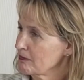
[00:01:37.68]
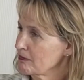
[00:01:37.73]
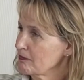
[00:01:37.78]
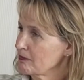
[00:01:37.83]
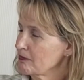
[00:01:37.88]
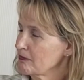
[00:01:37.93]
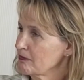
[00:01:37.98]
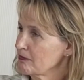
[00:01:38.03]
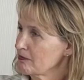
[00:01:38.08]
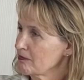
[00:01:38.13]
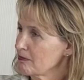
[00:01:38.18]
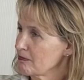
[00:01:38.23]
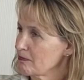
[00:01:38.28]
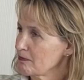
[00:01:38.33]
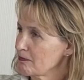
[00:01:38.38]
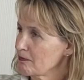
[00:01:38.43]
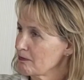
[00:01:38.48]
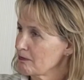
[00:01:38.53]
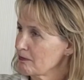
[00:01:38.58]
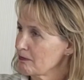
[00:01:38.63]

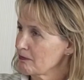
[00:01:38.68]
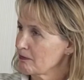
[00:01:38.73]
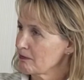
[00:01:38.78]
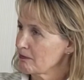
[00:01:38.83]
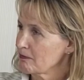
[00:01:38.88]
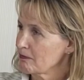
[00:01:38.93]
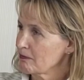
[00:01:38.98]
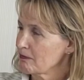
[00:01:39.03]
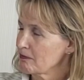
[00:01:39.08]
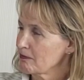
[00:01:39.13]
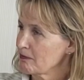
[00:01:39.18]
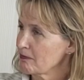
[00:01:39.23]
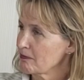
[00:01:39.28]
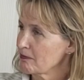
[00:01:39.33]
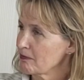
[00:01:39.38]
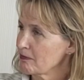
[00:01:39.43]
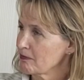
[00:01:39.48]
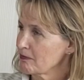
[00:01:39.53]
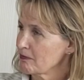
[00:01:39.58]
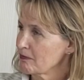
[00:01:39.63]

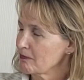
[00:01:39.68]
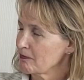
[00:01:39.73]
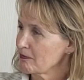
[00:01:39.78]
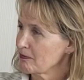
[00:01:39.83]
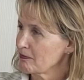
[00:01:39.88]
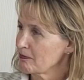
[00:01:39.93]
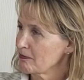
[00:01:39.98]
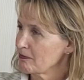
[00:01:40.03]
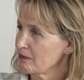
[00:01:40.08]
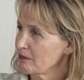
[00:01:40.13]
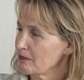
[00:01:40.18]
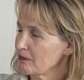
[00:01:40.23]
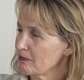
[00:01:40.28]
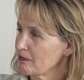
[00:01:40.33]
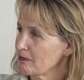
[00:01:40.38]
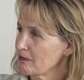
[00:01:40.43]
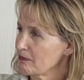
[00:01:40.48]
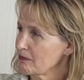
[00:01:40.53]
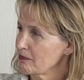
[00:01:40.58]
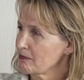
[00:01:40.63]

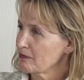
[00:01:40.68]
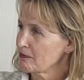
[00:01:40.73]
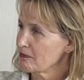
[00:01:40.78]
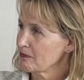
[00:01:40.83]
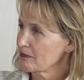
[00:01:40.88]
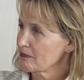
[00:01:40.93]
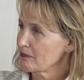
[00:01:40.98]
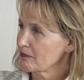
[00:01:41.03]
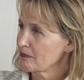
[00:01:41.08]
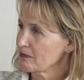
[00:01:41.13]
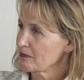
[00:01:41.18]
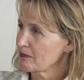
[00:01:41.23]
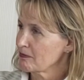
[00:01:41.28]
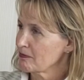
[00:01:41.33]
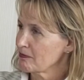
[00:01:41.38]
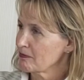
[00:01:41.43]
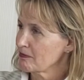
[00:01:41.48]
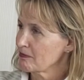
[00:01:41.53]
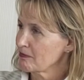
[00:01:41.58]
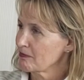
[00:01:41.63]

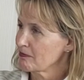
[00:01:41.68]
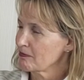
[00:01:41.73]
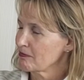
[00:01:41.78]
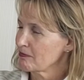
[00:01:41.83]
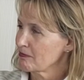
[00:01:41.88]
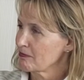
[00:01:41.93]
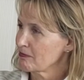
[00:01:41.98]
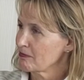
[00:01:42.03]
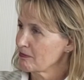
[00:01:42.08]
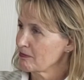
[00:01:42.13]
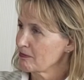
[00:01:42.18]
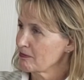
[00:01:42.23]
The person shown says nothing.